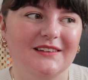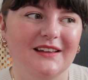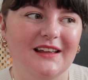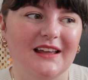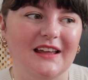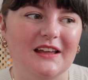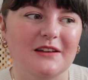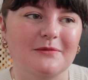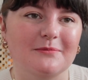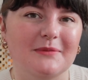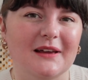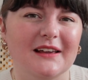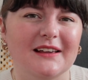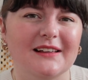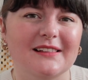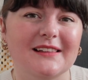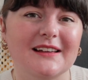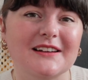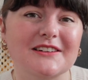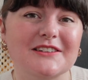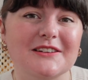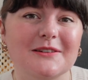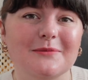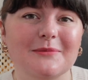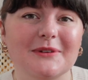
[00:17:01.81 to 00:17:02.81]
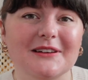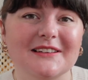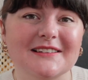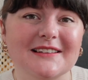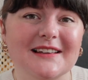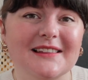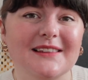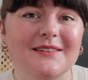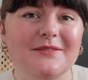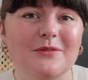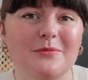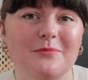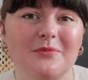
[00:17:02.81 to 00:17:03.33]
in my collection because I
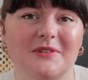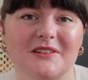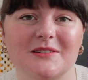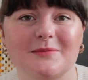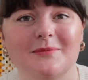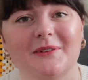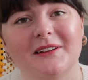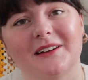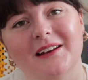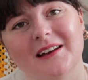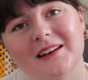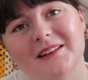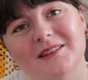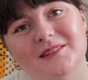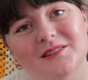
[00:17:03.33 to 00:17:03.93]
live in Brisbane and